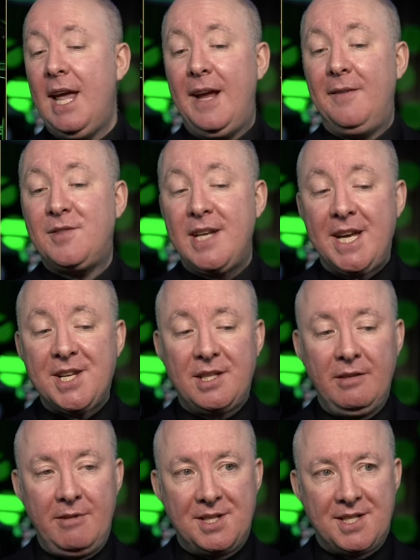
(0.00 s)
If
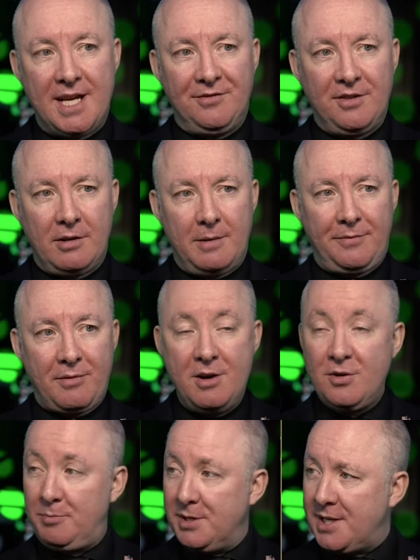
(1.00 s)
Tesla had said they're up
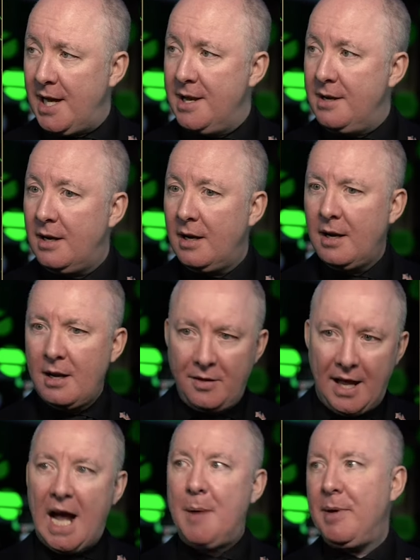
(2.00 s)
300%,
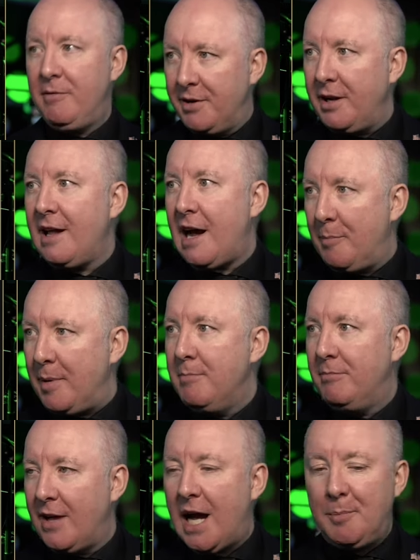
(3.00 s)

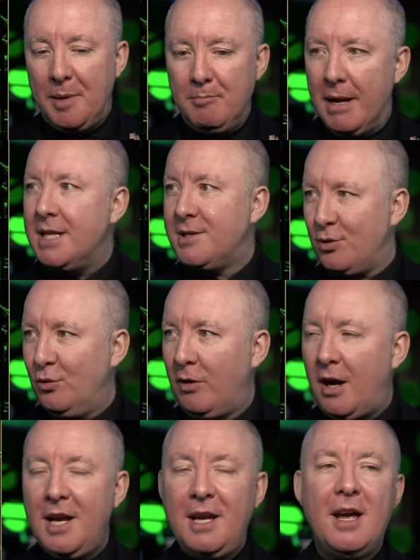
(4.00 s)
that'd be mental,
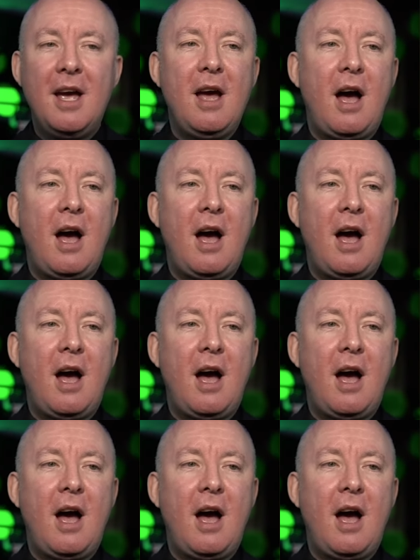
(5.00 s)
right?